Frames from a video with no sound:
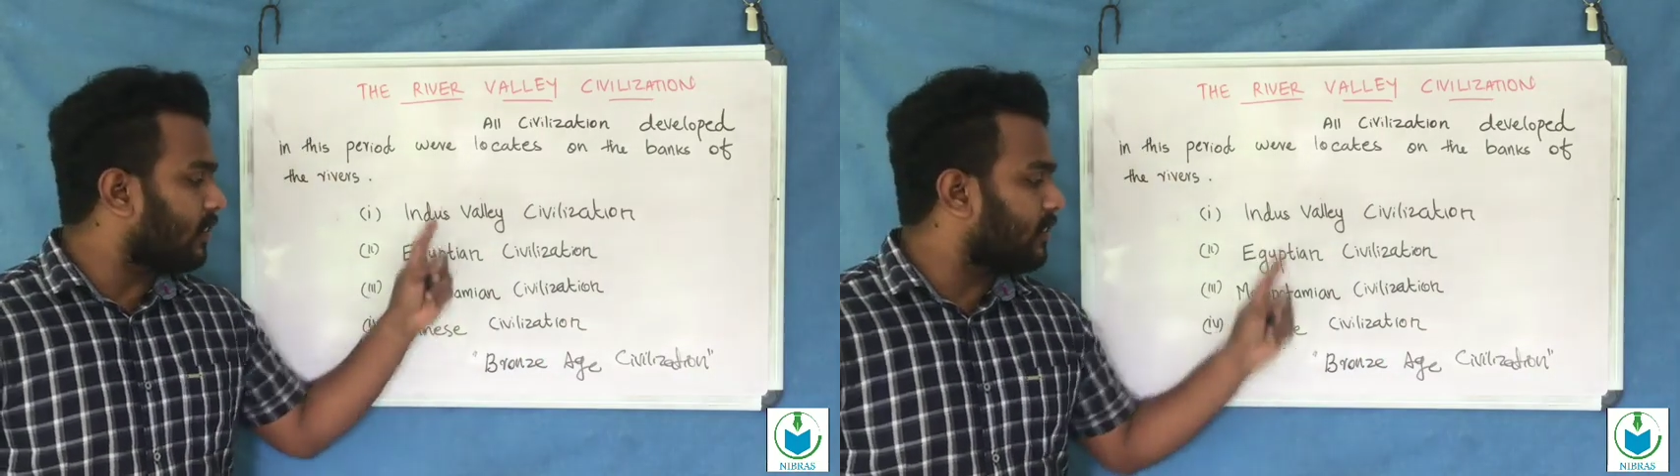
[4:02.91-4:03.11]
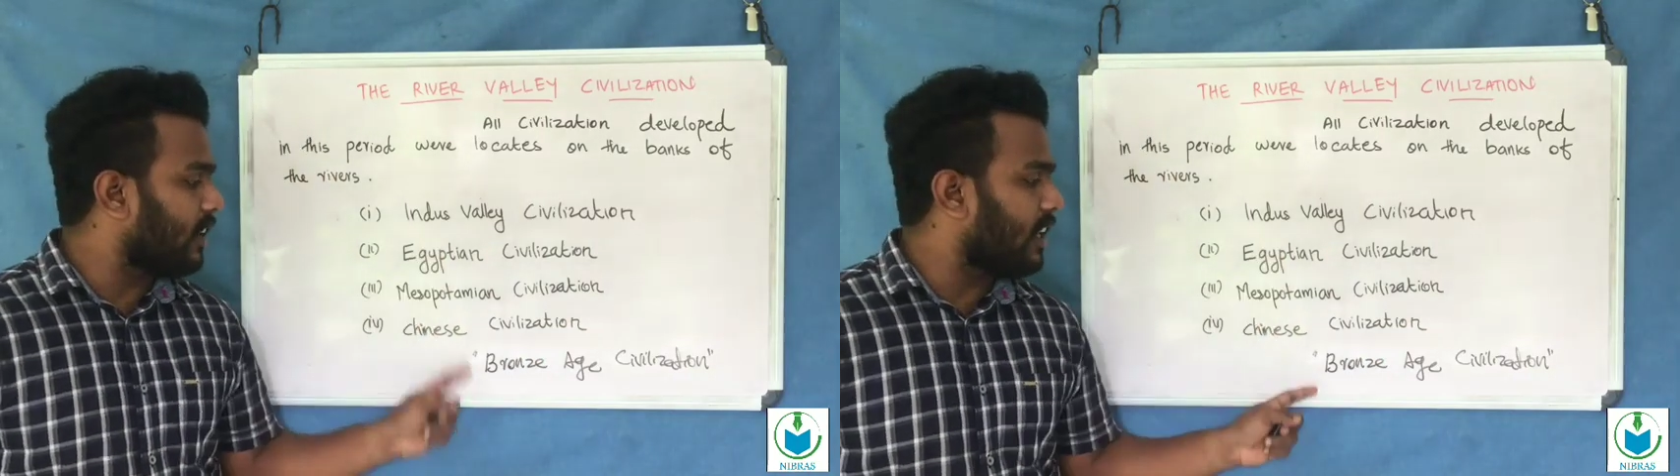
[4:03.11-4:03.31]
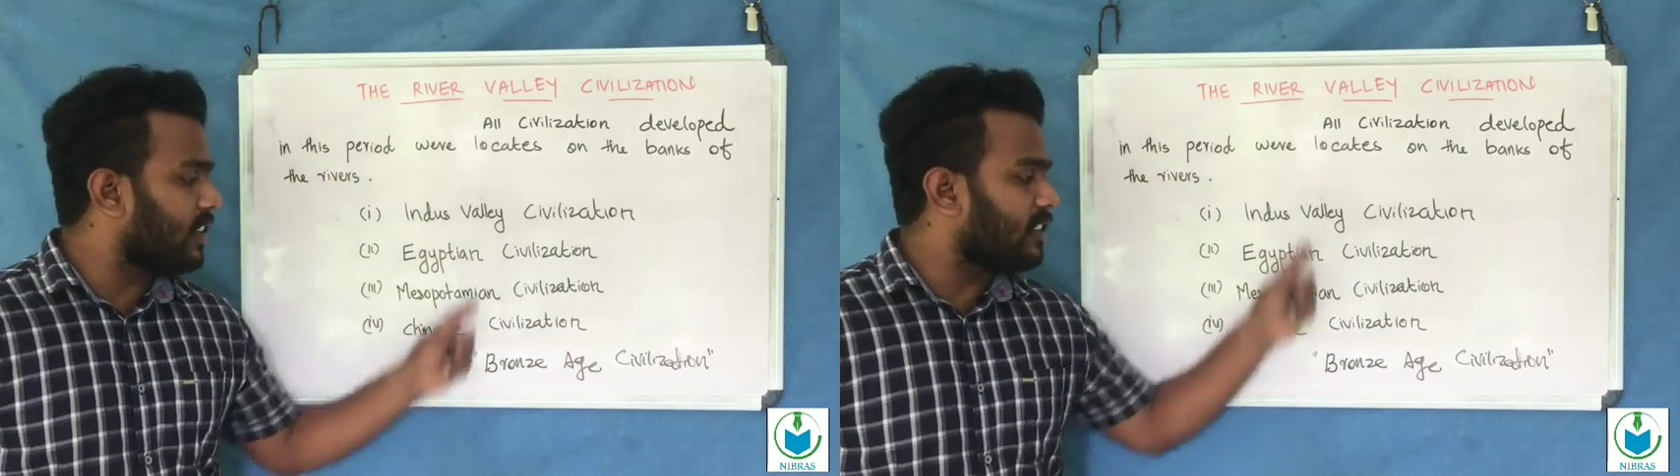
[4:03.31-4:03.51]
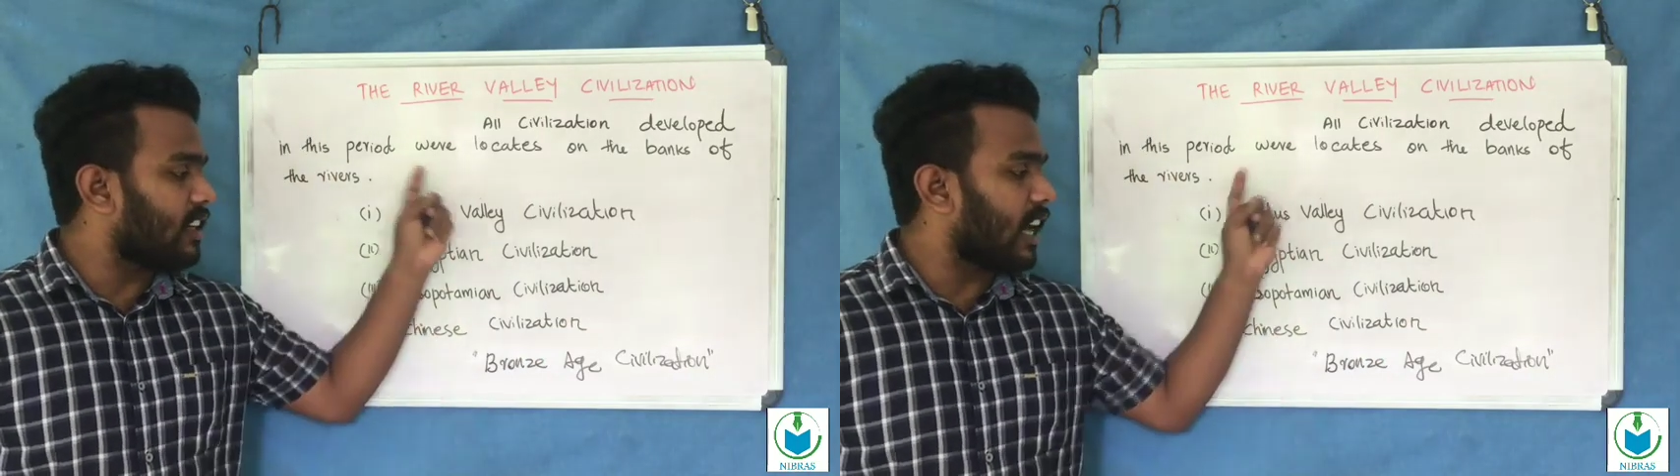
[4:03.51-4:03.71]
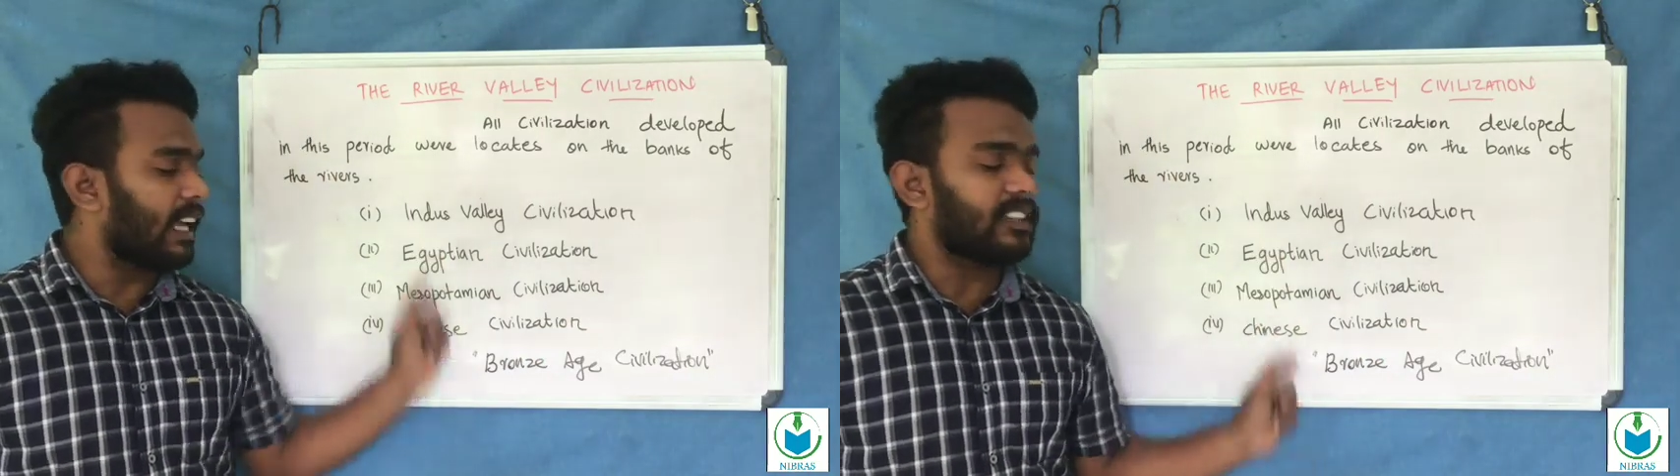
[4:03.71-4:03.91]

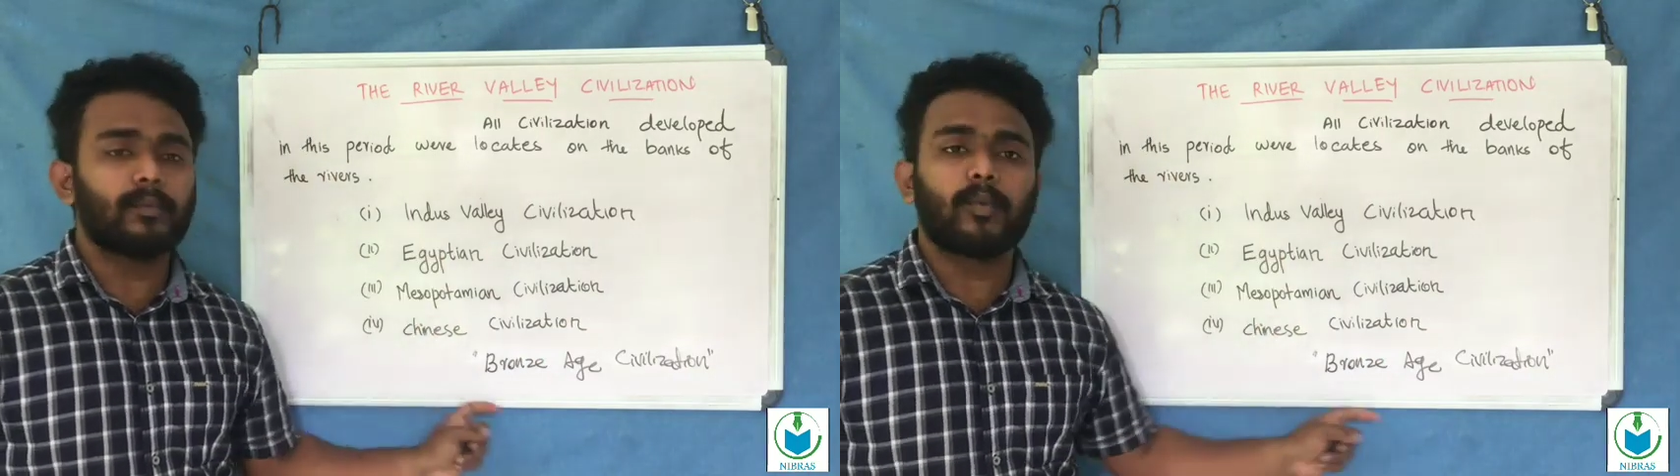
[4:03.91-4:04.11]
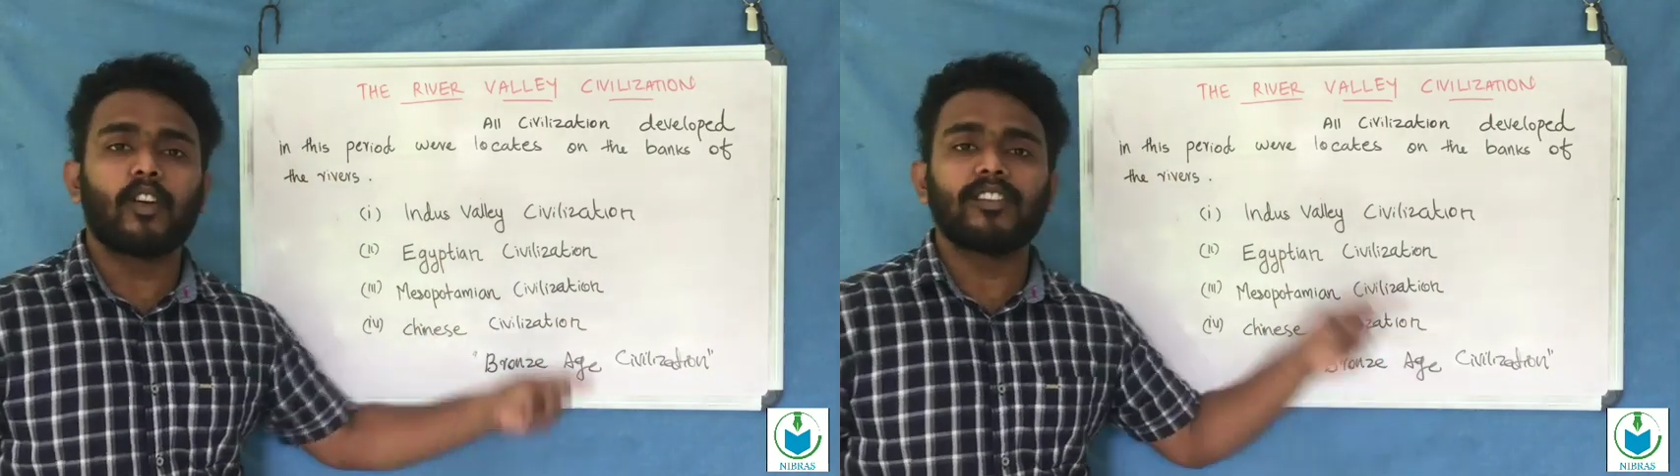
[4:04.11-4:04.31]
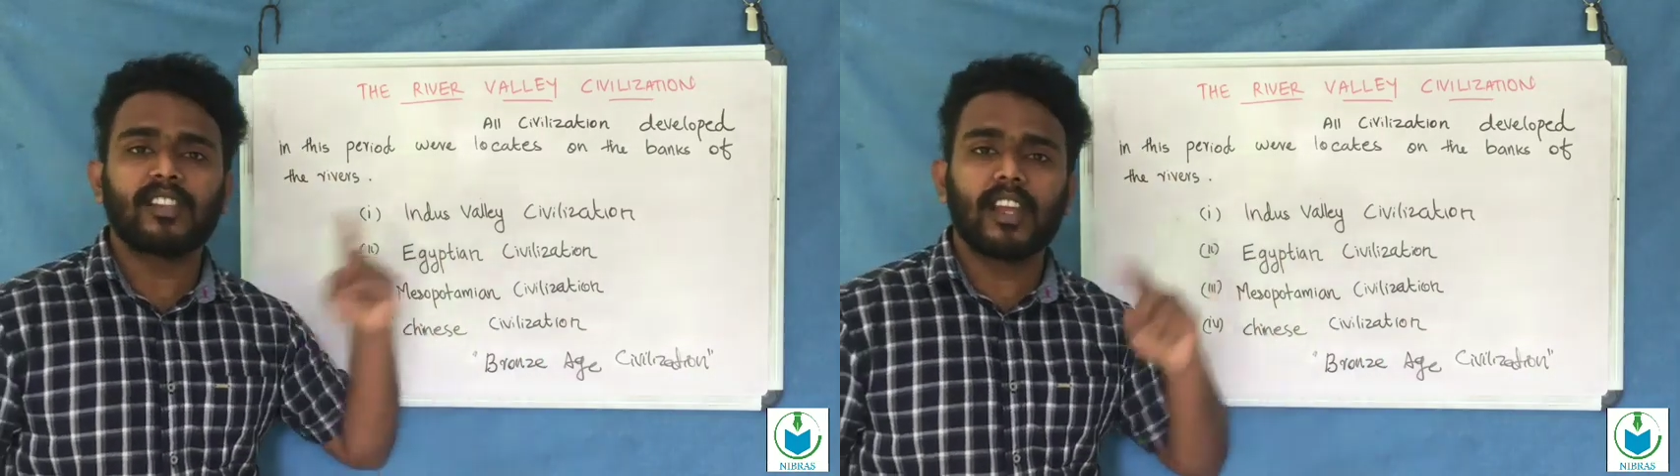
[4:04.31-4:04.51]
civilization as Bronze